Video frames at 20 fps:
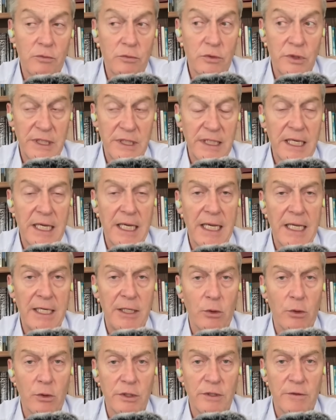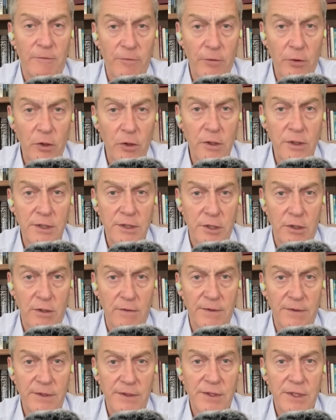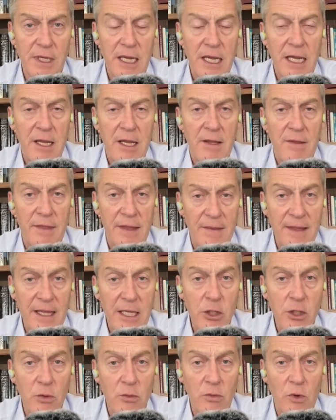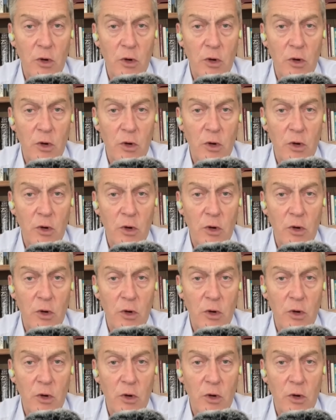denied or deferred service. And then you